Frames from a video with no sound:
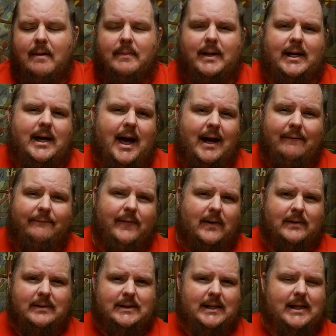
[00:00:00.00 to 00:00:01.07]
But he kind of
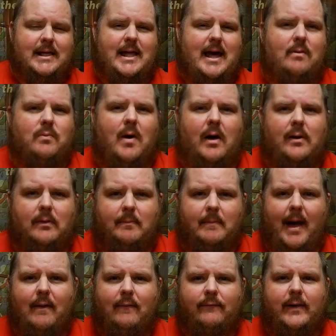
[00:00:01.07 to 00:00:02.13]
falls into that Ronald
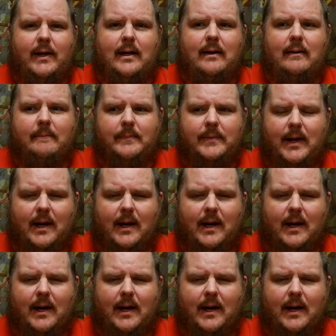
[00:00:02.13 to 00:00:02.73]
Malfi